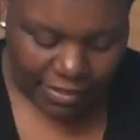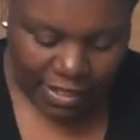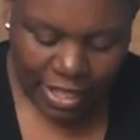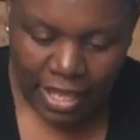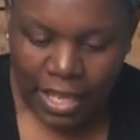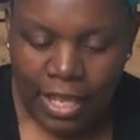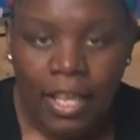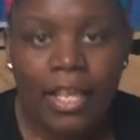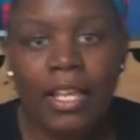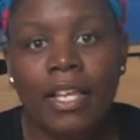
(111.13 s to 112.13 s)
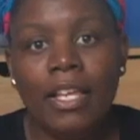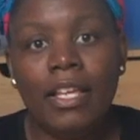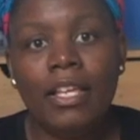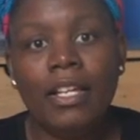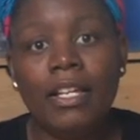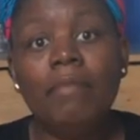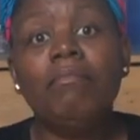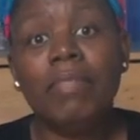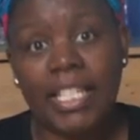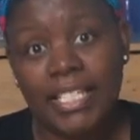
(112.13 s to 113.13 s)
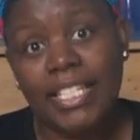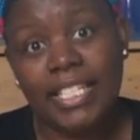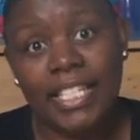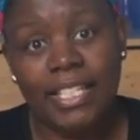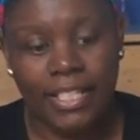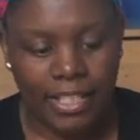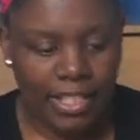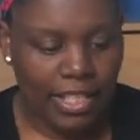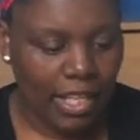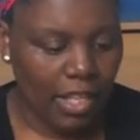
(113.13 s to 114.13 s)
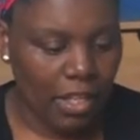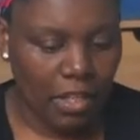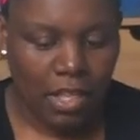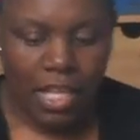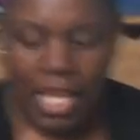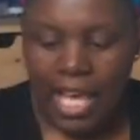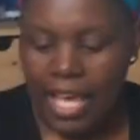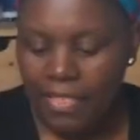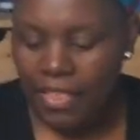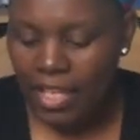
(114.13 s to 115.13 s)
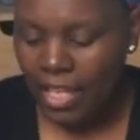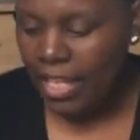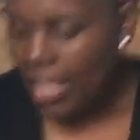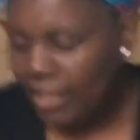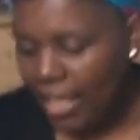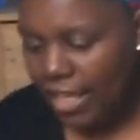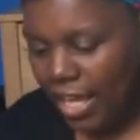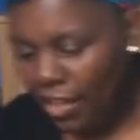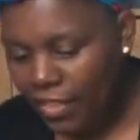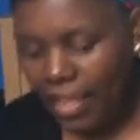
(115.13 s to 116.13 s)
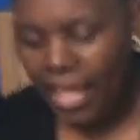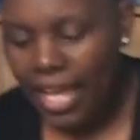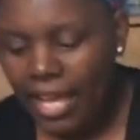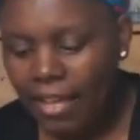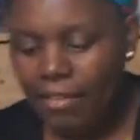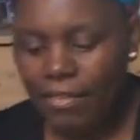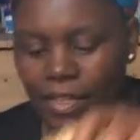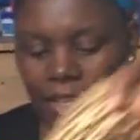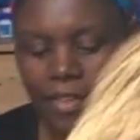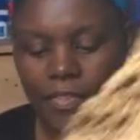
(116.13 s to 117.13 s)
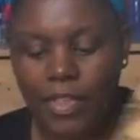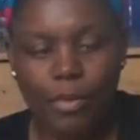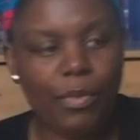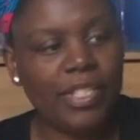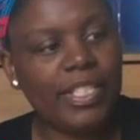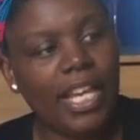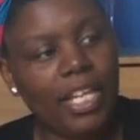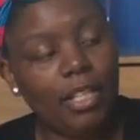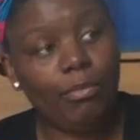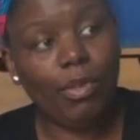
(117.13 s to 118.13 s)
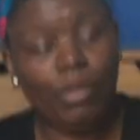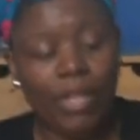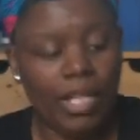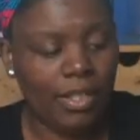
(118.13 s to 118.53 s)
Did you buy as much the last time? Yes, I did. Okay, then there. And then I like how they have the recyclable